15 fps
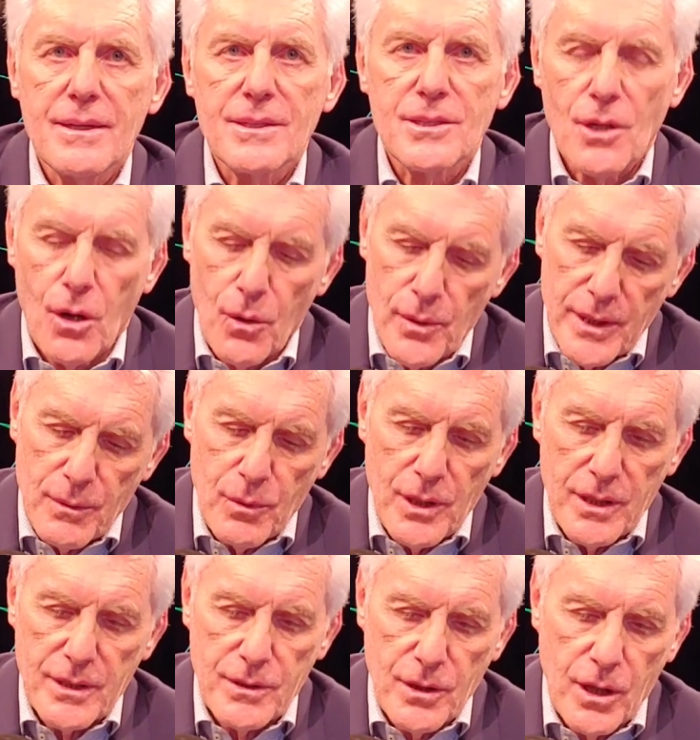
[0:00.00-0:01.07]
So we
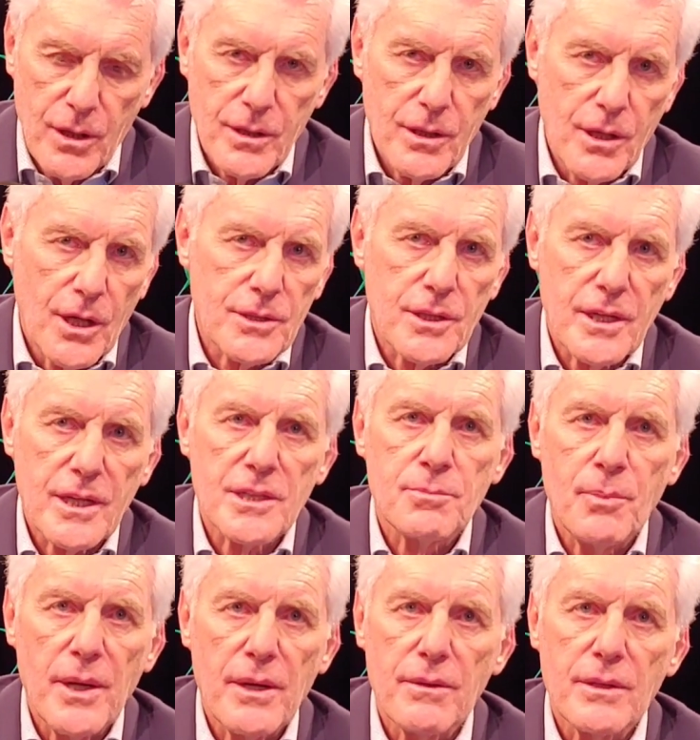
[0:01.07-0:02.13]
will got the
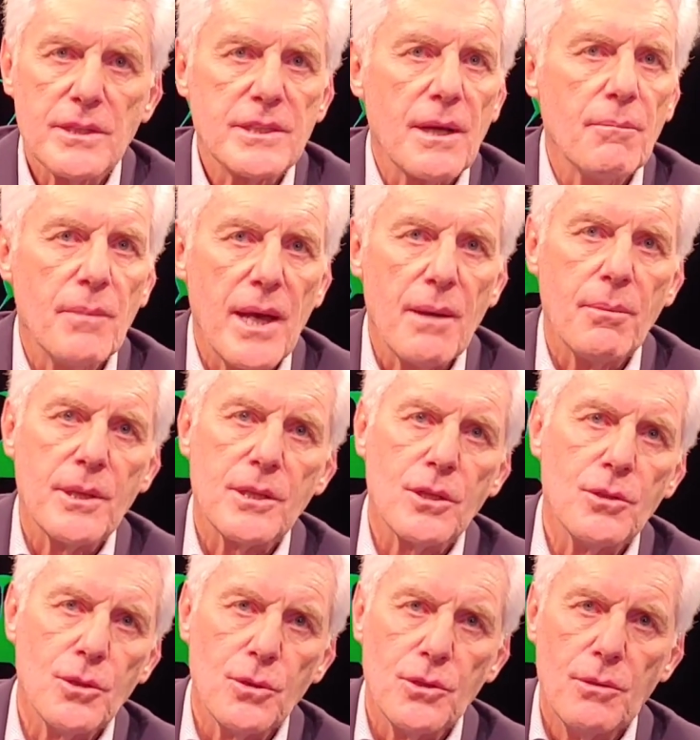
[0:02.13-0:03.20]
experience and maybe
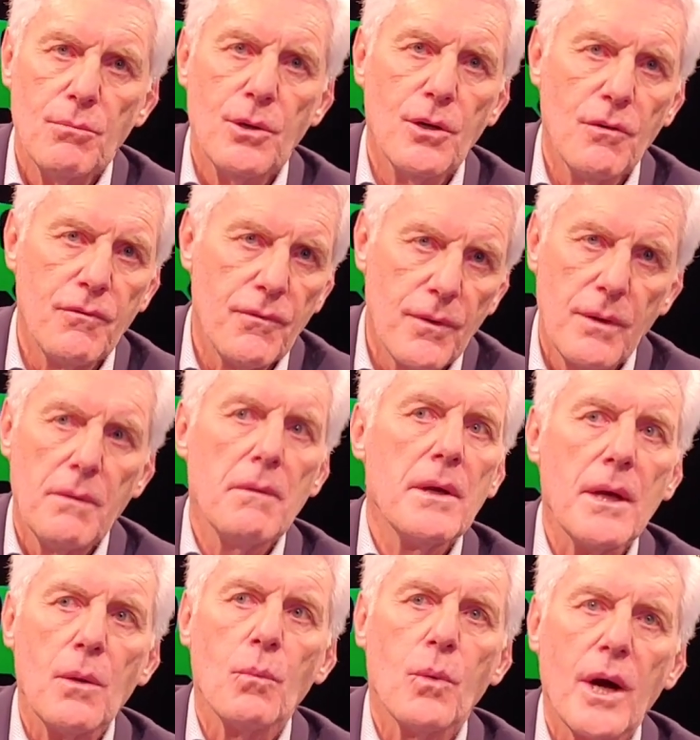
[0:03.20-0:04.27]
to do the move
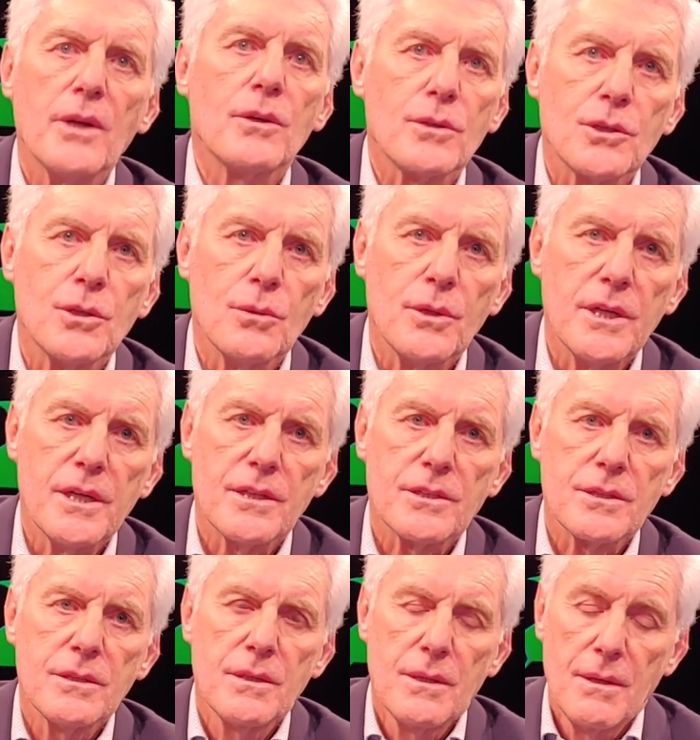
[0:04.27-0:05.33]
in one or two
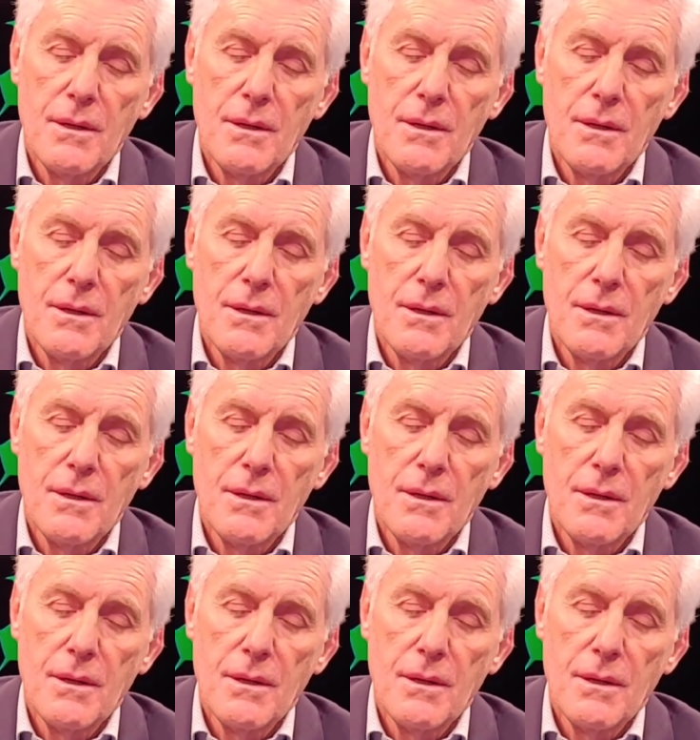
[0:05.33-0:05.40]
years.